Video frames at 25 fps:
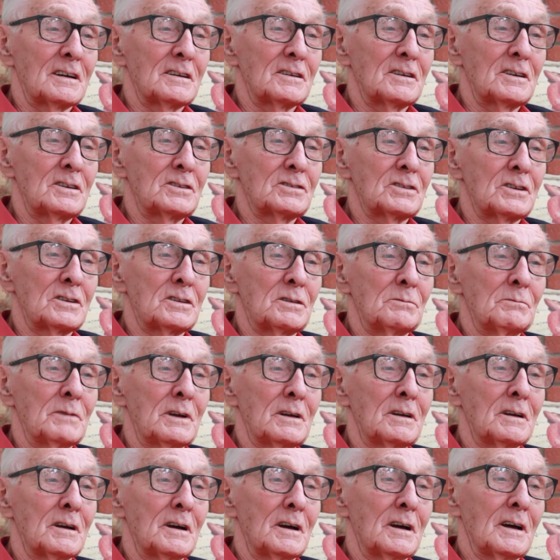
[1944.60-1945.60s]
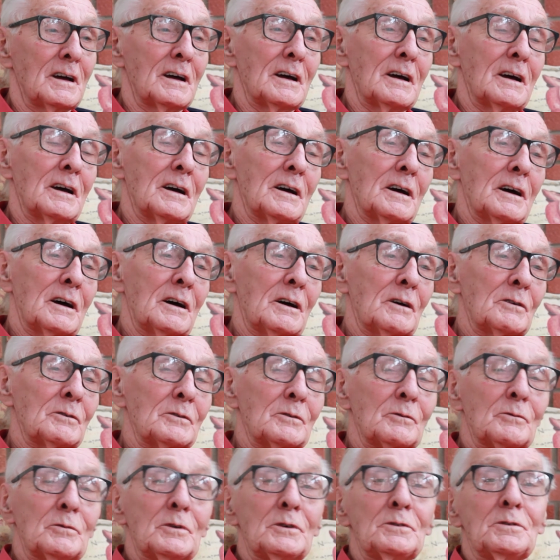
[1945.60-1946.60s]
he said to me,
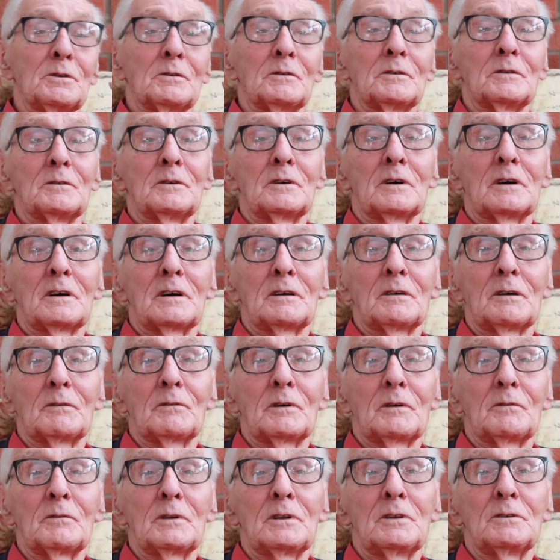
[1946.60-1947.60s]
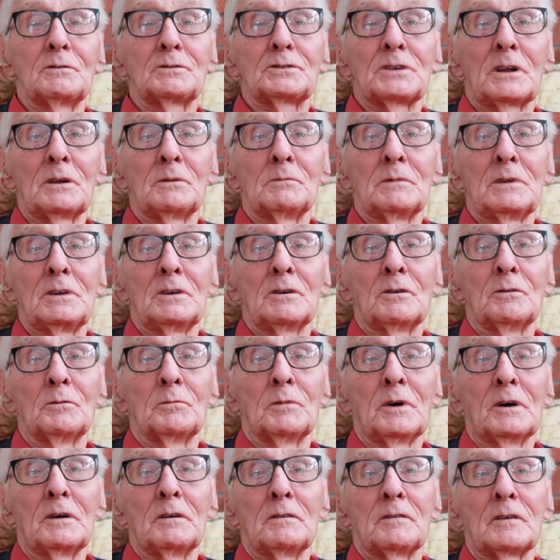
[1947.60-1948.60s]
"Oh, will you sell me your
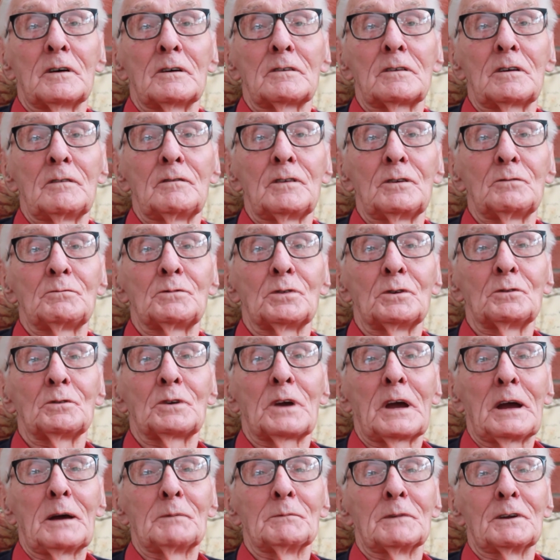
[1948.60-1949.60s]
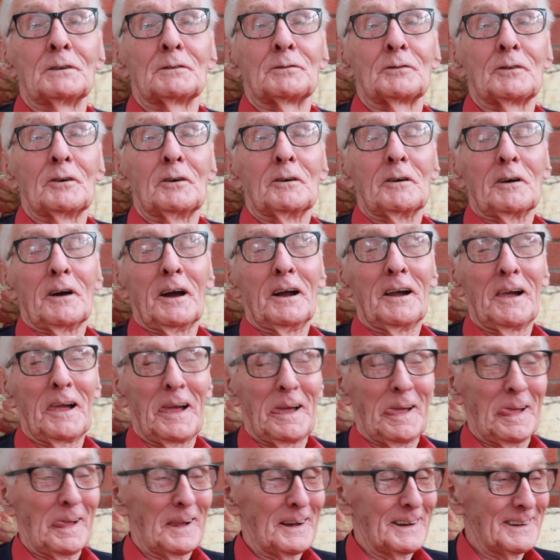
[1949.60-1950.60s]
wife? I'll give you 2 camels for
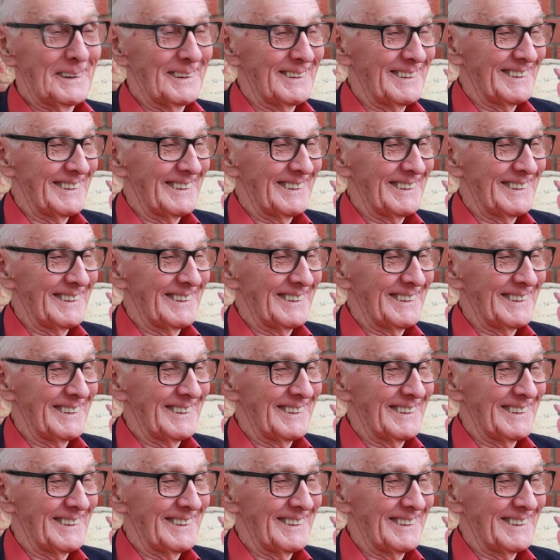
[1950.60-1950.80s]
her."